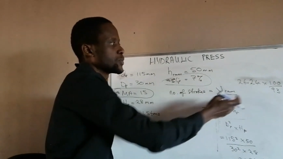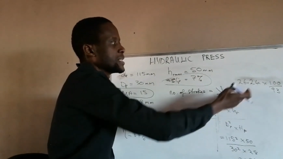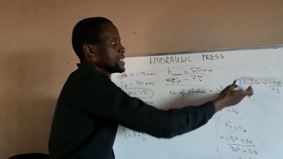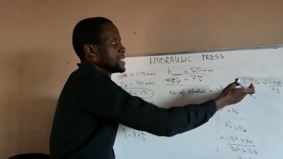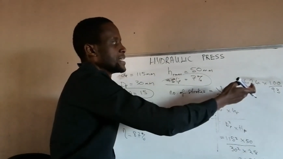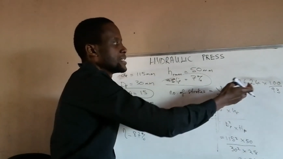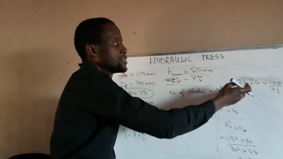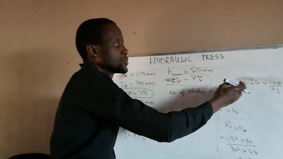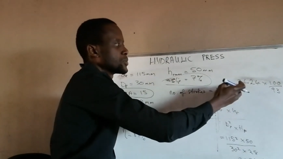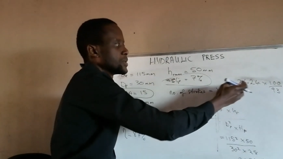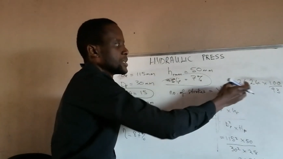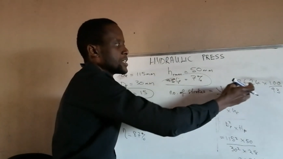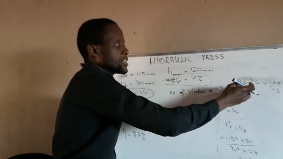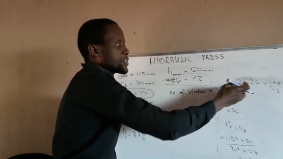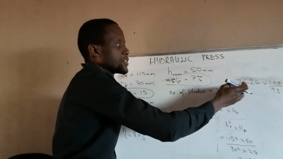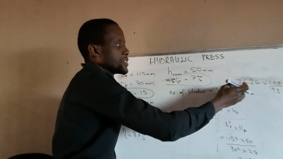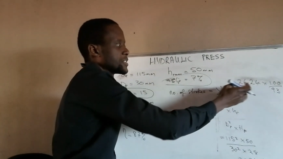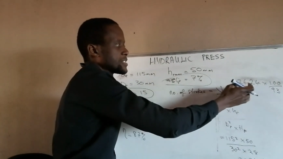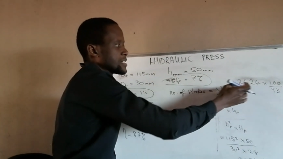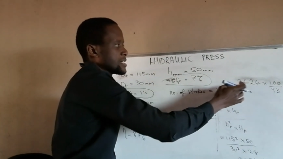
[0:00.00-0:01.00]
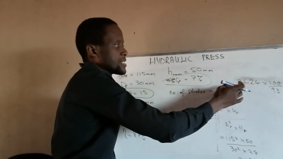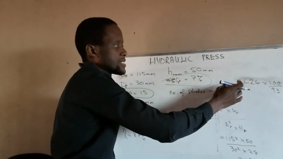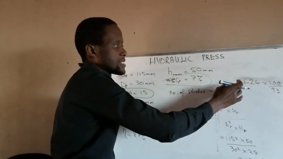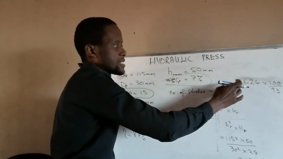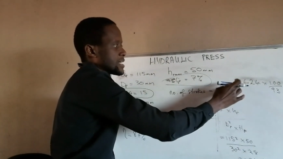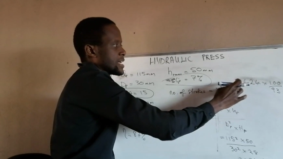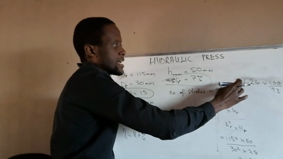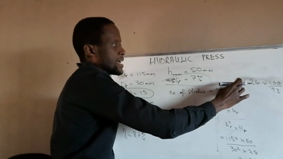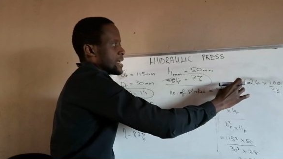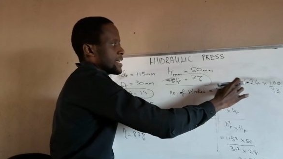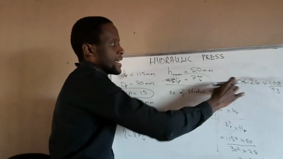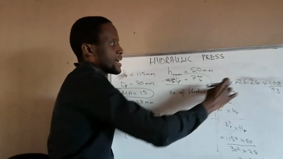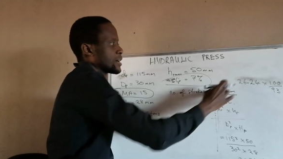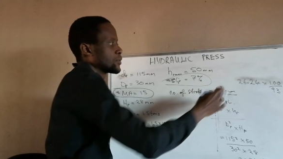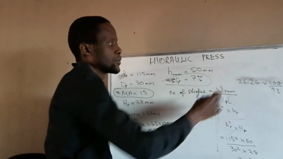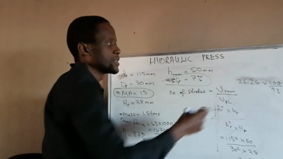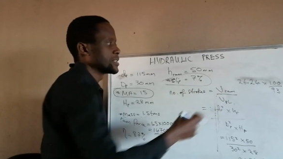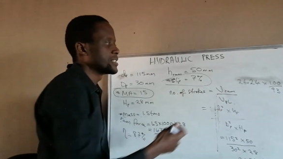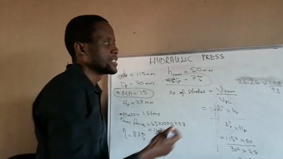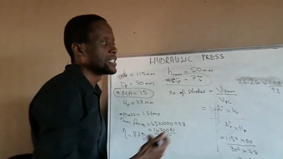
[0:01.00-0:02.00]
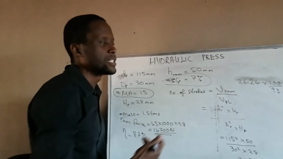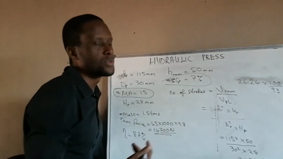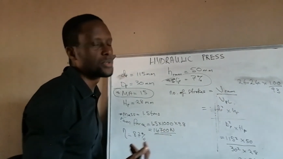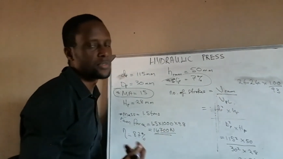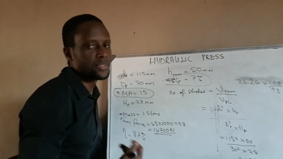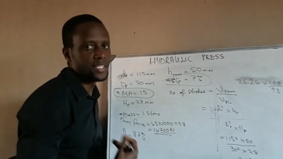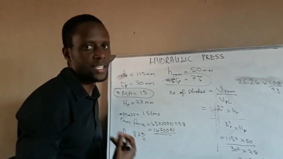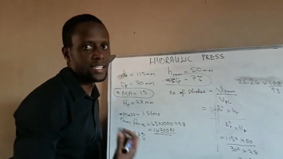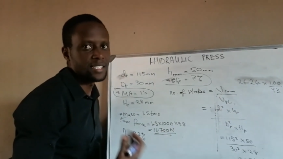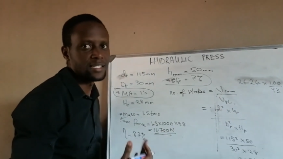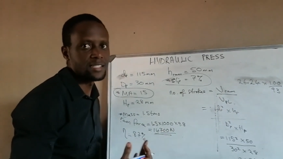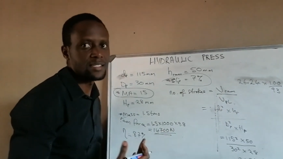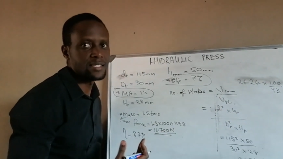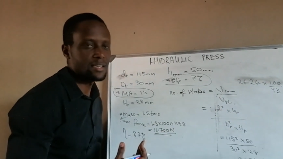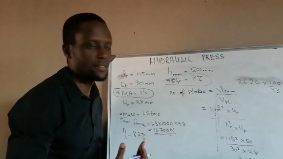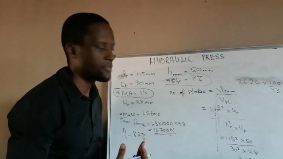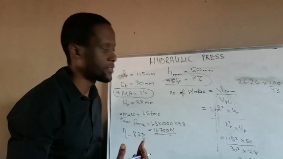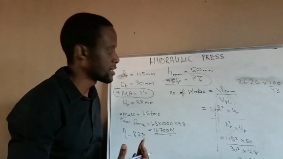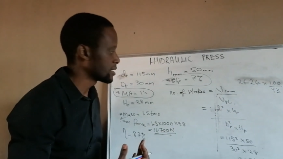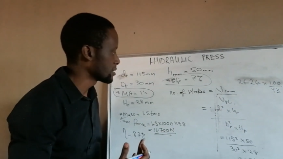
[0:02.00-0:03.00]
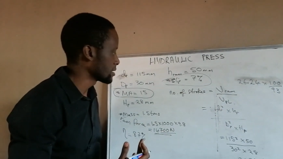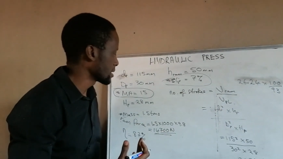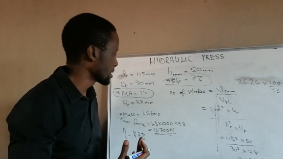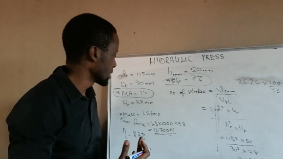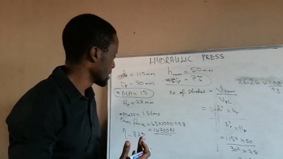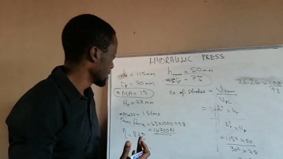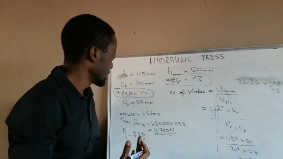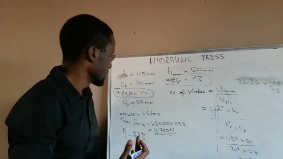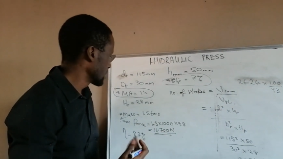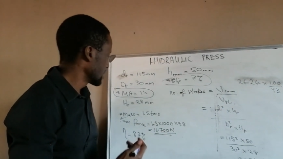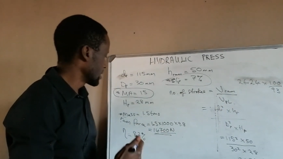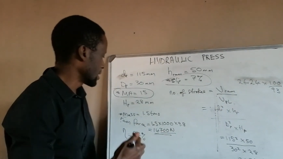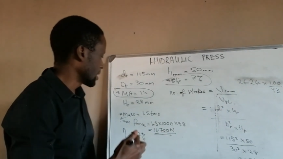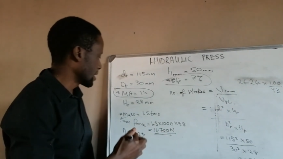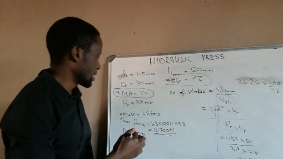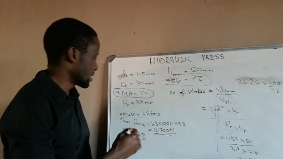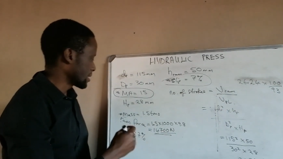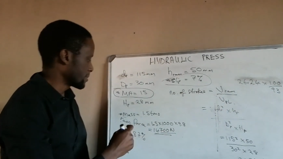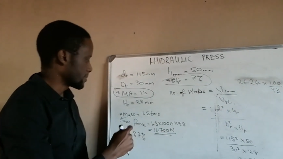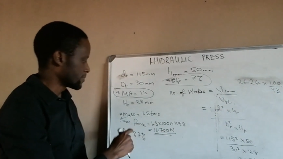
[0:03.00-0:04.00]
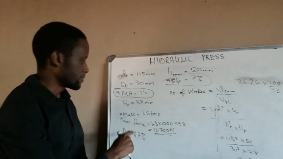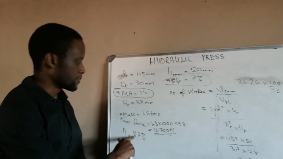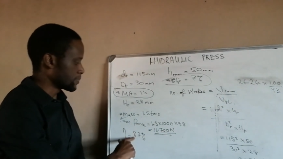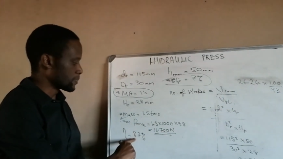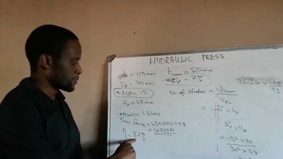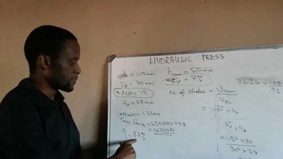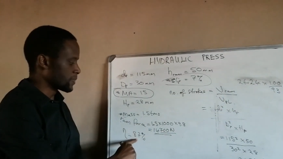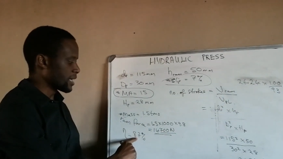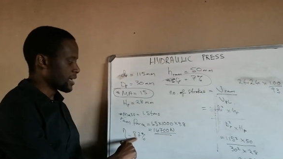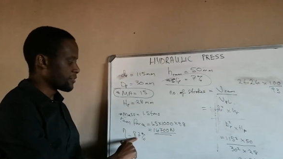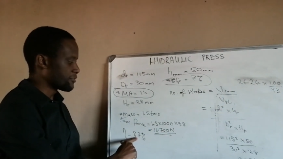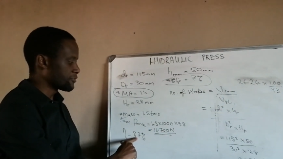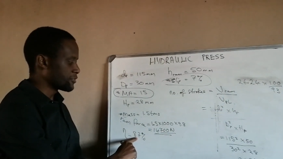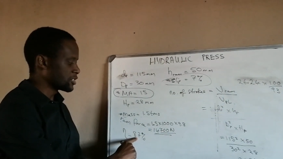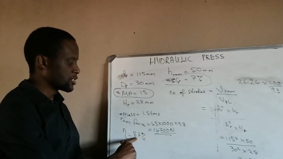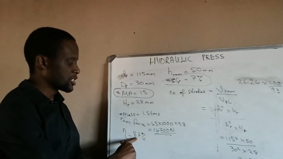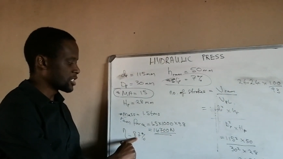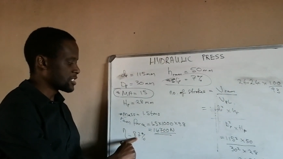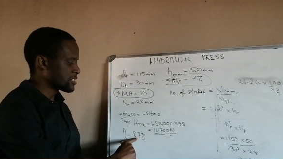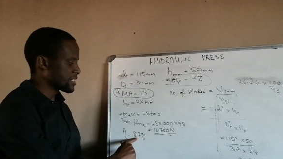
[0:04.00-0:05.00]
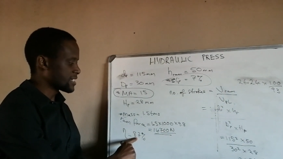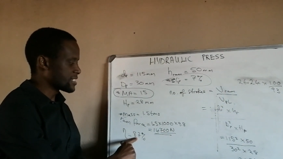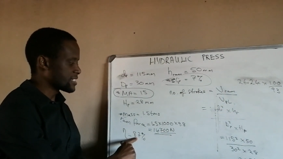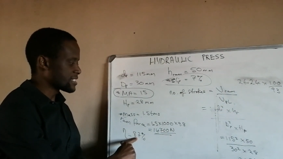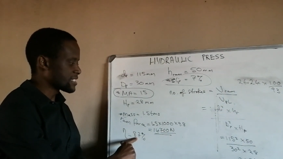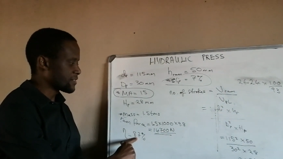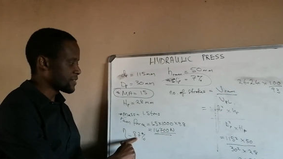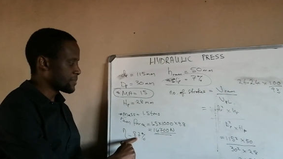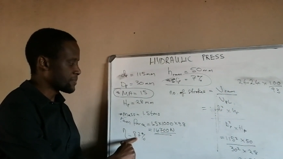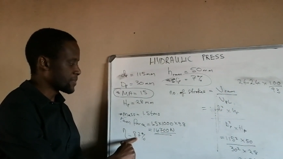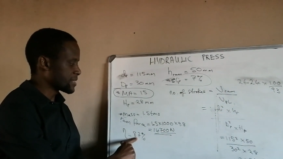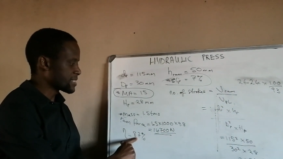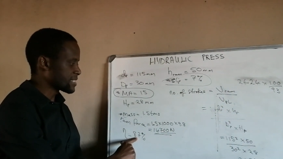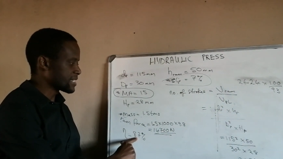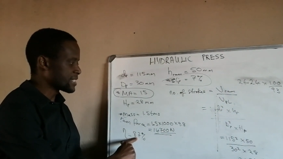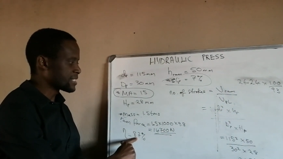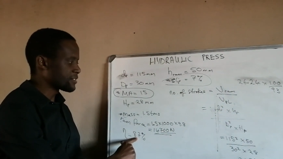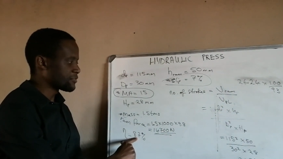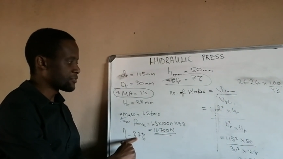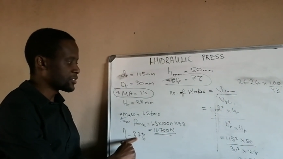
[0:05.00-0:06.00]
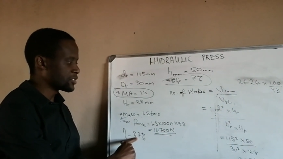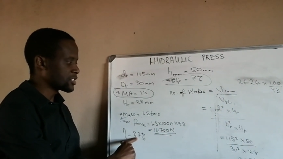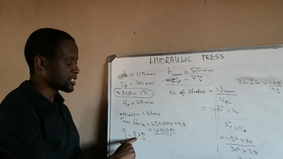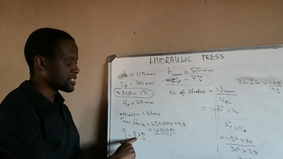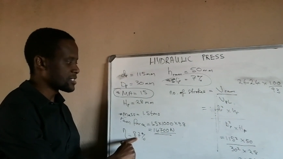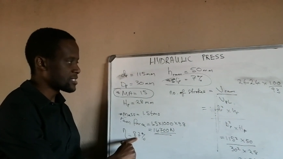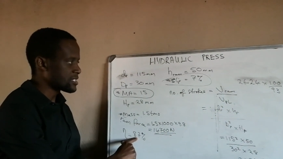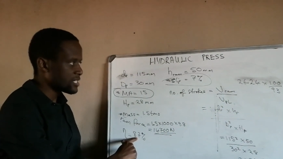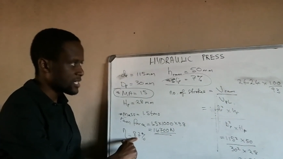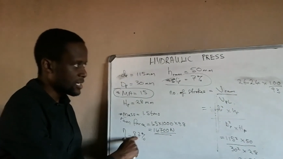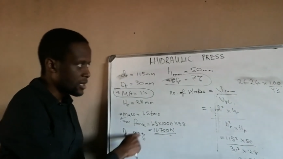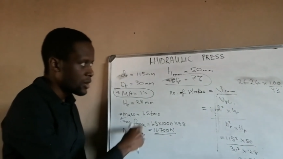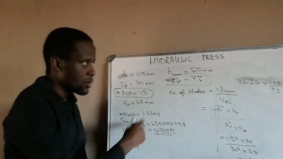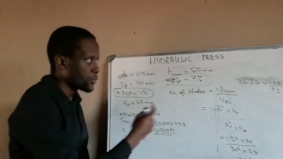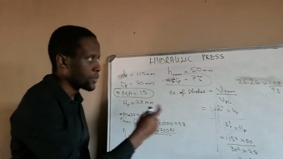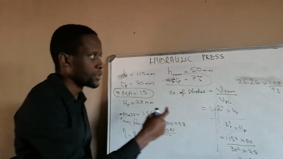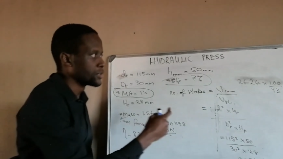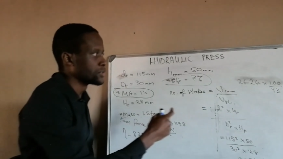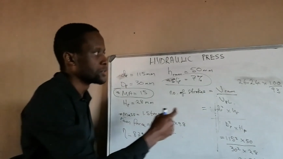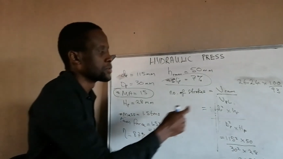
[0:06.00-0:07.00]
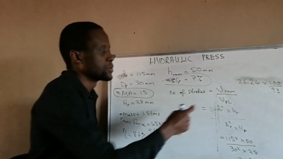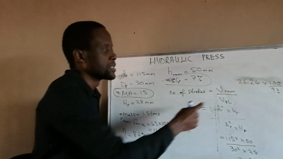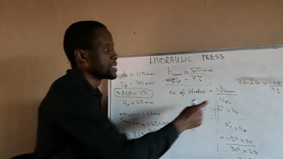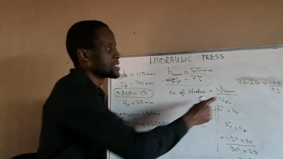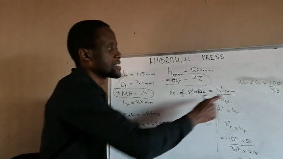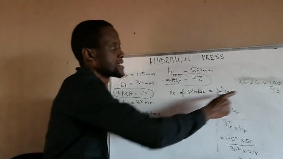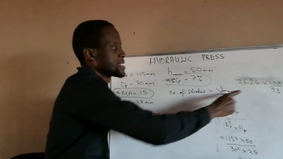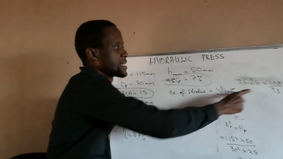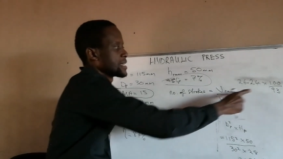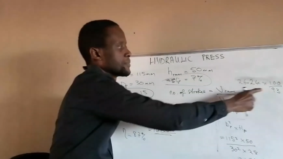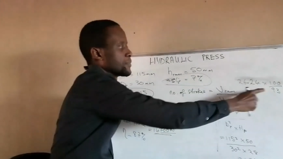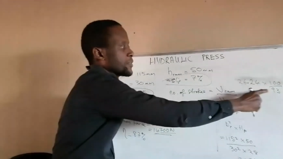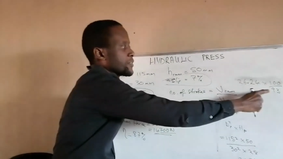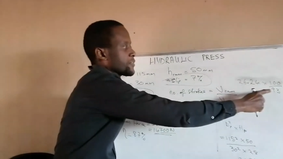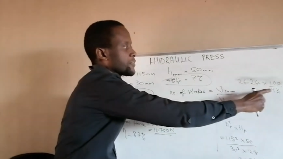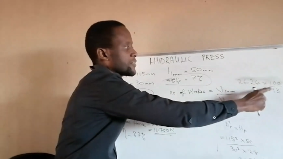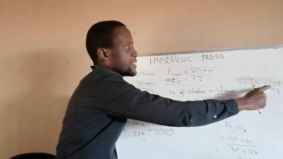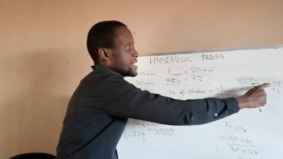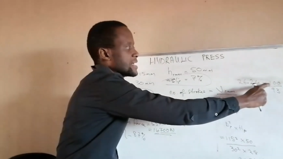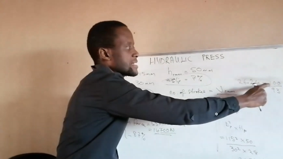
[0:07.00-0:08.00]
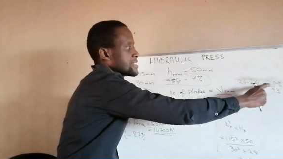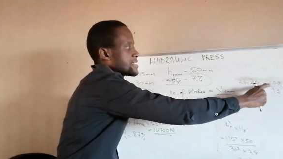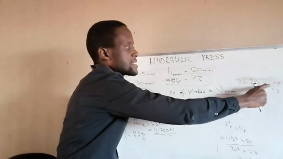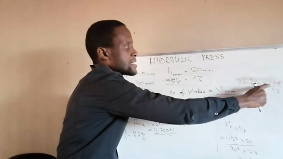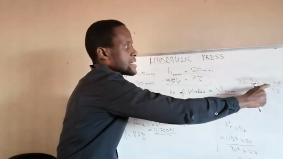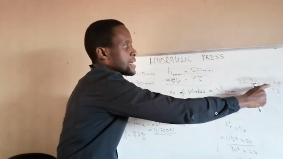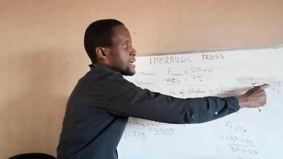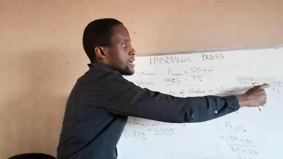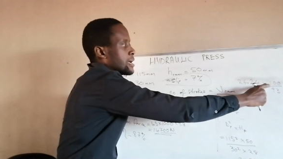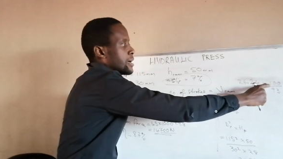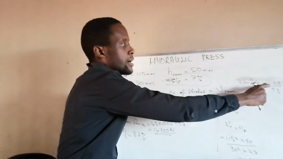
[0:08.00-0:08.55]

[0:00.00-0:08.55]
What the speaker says: We need to increase this like we did with the 87% efficiency. We do the same with this